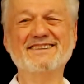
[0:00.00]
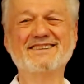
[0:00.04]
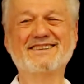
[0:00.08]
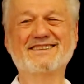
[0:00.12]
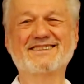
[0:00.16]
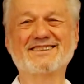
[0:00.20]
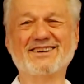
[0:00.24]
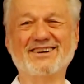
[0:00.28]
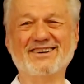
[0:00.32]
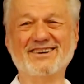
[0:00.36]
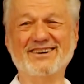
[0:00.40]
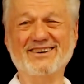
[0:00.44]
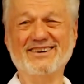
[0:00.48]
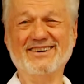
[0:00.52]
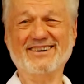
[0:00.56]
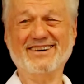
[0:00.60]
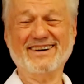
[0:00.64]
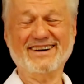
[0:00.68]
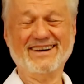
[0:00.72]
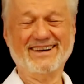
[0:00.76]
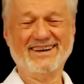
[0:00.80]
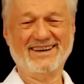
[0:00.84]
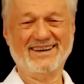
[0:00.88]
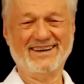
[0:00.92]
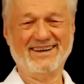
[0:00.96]
So,
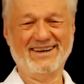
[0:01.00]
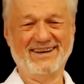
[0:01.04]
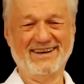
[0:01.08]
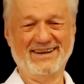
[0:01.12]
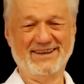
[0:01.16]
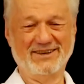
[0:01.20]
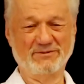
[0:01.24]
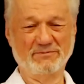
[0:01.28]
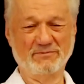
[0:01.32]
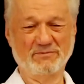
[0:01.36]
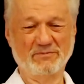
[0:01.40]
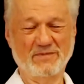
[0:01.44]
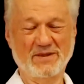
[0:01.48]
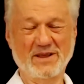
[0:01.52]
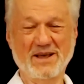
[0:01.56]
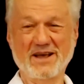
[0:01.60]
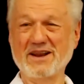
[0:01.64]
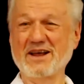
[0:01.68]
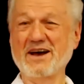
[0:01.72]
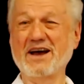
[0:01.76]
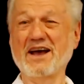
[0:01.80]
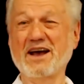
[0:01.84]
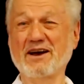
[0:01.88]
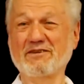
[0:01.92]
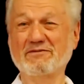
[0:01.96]
and
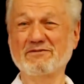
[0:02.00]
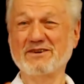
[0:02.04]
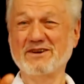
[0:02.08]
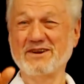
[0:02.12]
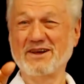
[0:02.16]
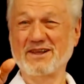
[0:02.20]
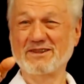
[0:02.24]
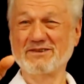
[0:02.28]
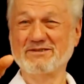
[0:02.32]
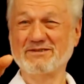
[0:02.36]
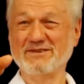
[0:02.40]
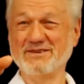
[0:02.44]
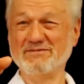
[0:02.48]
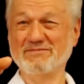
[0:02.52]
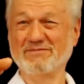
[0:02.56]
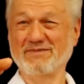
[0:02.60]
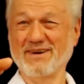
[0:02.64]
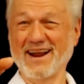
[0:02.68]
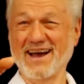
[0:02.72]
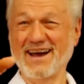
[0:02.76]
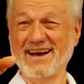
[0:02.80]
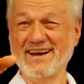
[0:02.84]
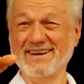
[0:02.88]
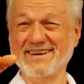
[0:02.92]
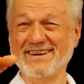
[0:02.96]
I have another one
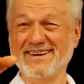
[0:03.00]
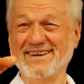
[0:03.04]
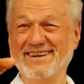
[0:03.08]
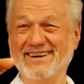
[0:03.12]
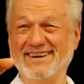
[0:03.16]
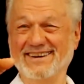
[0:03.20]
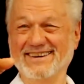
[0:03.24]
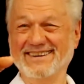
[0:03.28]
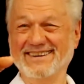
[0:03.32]
planned.